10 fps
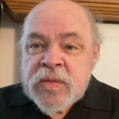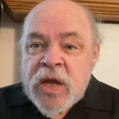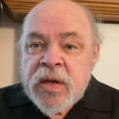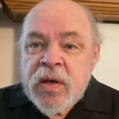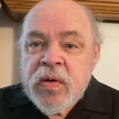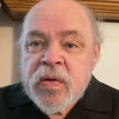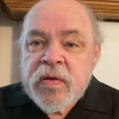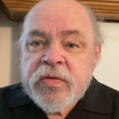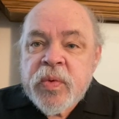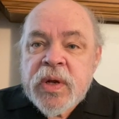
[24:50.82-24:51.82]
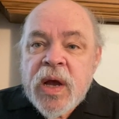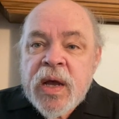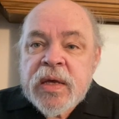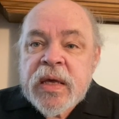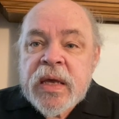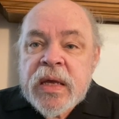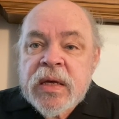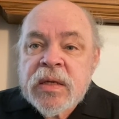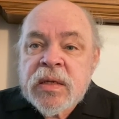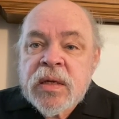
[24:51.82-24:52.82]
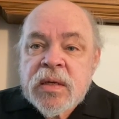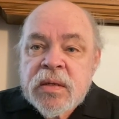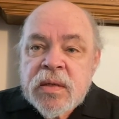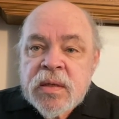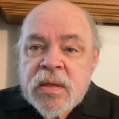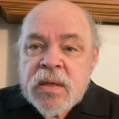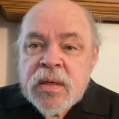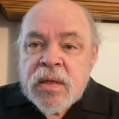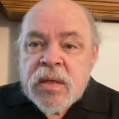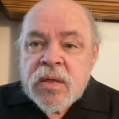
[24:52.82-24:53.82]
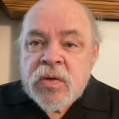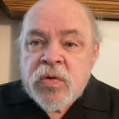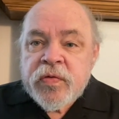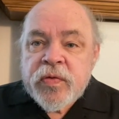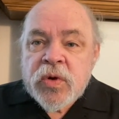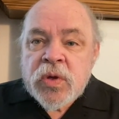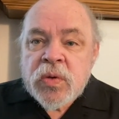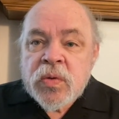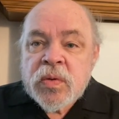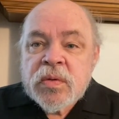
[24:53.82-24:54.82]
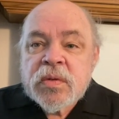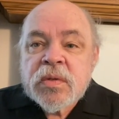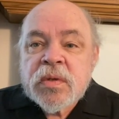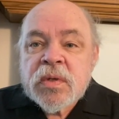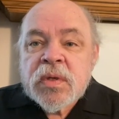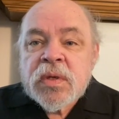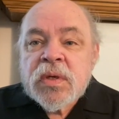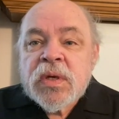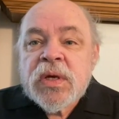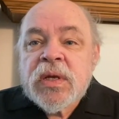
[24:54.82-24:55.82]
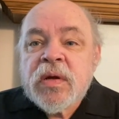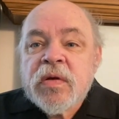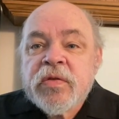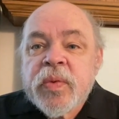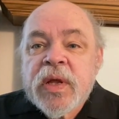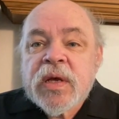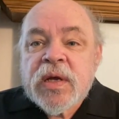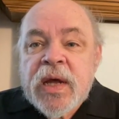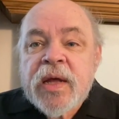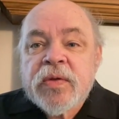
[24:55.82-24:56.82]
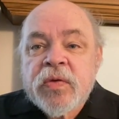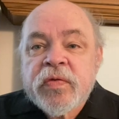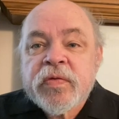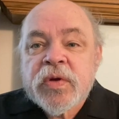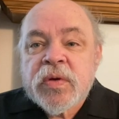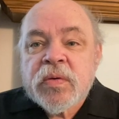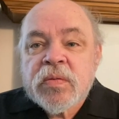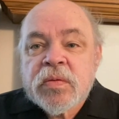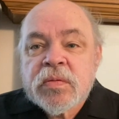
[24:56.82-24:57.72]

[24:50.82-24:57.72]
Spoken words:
and here is what I can do for you, and here's what I cannot do for you.